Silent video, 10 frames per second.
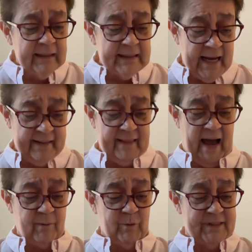And
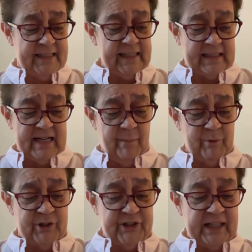that was it.
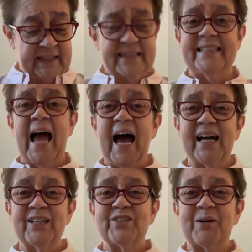Number six,
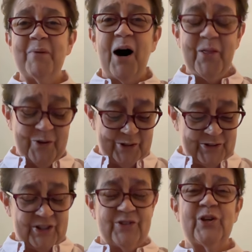tag some
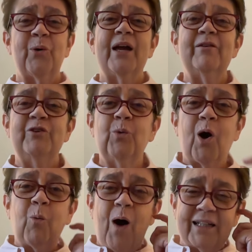others. So if you
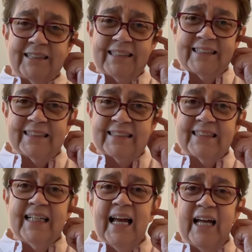are watching this
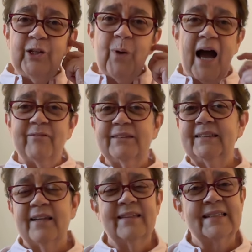and you haven't
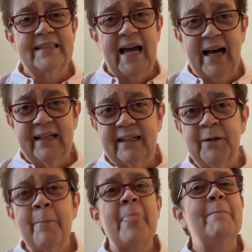done this tag,
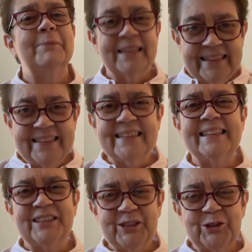please
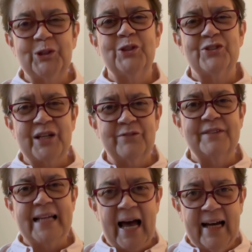consider yourself
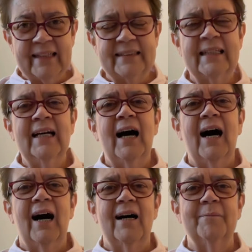tagged.
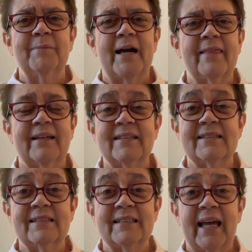I think
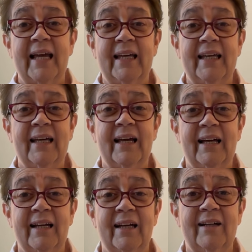this is
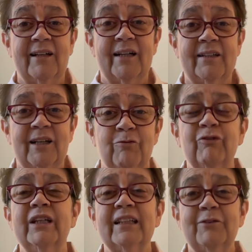a
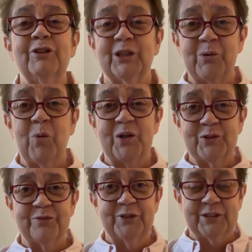really, really
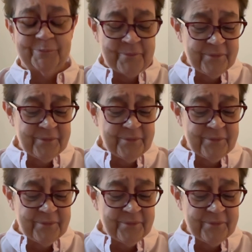wonderful